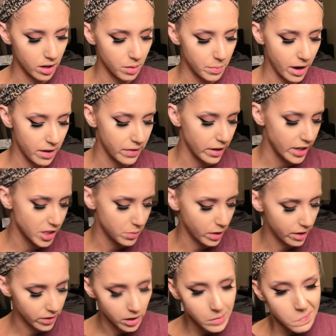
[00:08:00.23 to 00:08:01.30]
or powder foundation,
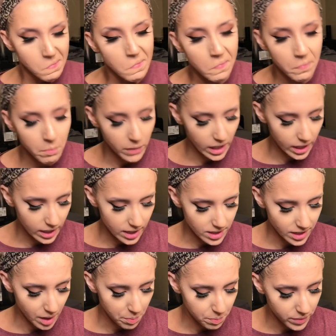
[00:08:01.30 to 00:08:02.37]
whatever, because
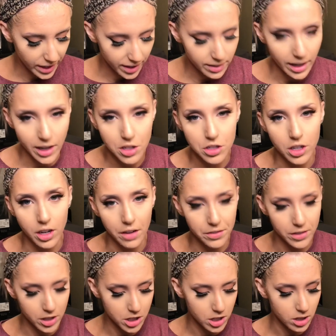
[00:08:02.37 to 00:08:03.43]
I like the extra
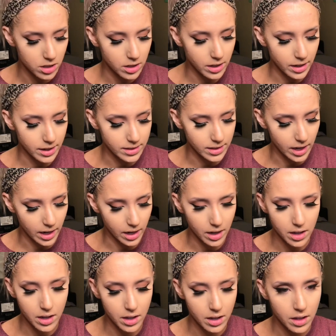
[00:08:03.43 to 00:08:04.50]
coverage, because I
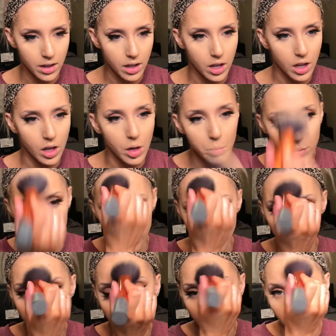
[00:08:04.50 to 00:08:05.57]
prefer
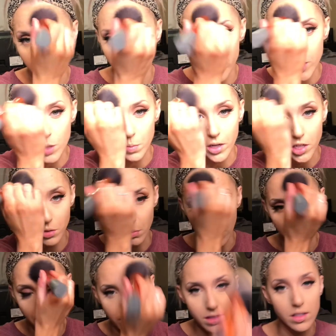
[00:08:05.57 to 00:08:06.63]
full coverage, especially when my
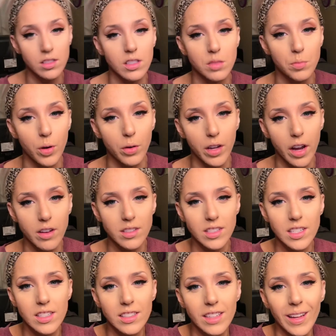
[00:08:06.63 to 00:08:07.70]
face is as broke out as it
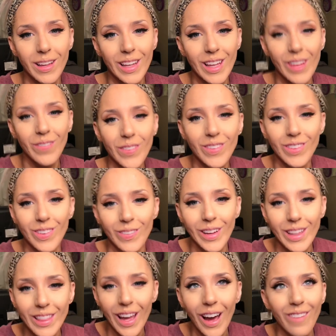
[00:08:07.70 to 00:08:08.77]
is, and it keeps
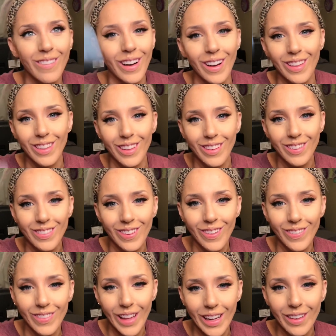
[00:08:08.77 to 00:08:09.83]
doing that where it looks
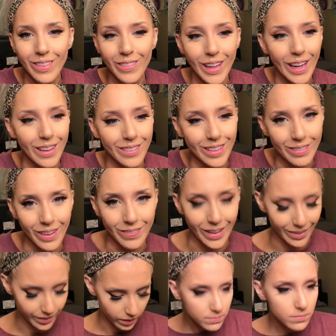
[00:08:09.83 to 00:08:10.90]
too light and you can't see my
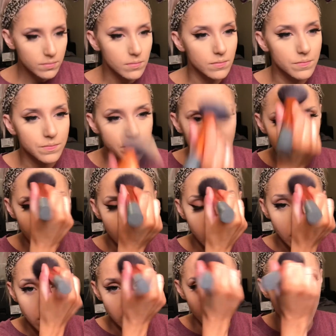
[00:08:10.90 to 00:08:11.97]
face.
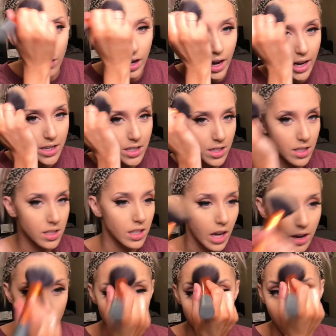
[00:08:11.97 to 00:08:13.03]
So I
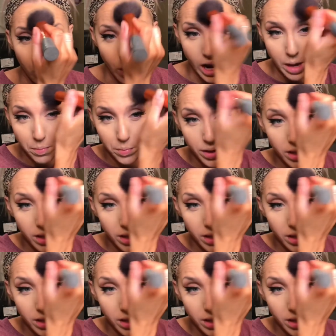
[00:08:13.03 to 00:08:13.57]
don't wipe,